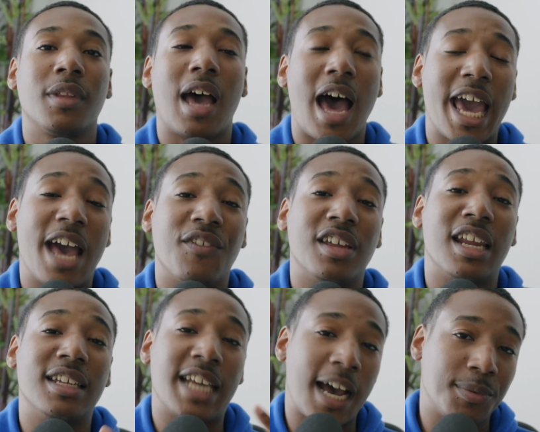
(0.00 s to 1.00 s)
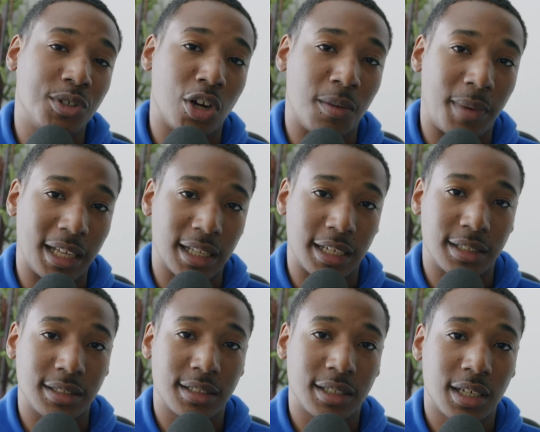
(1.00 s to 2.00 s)
I have an adapter on my
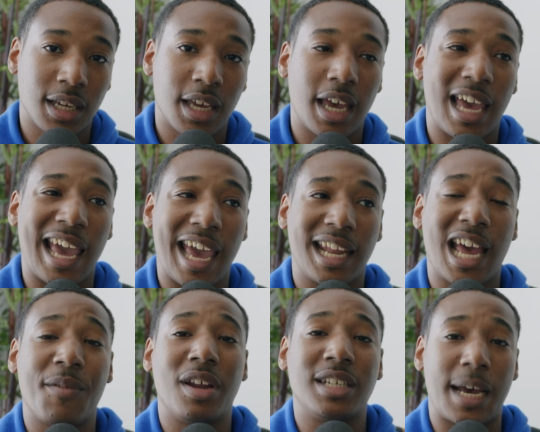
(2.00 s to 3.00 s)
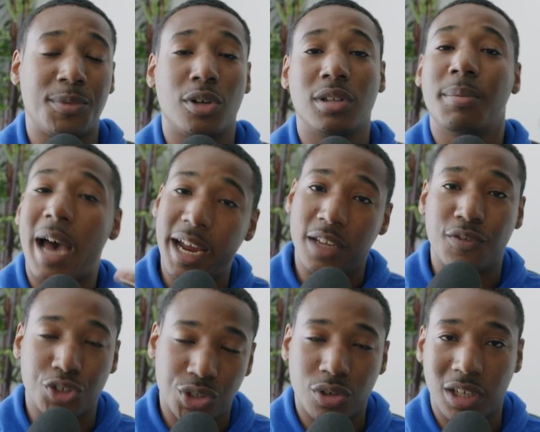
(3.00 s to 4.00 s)
lens, and I have an adapter on the body for
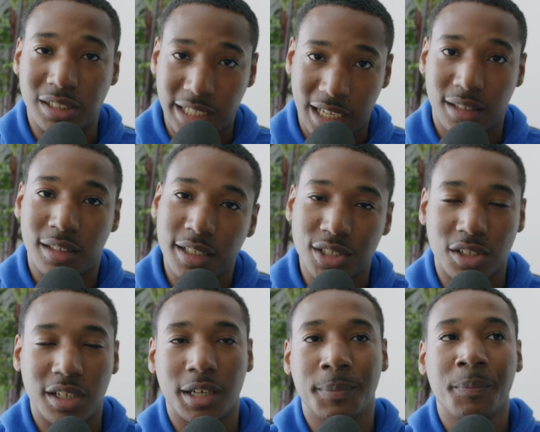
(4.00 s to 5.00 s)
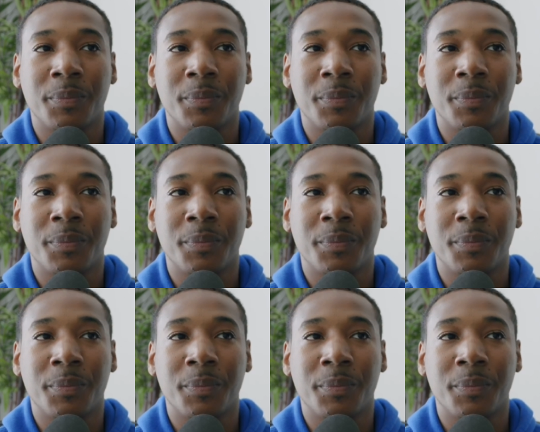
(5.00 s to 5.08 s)
sure, because I have the lens on there.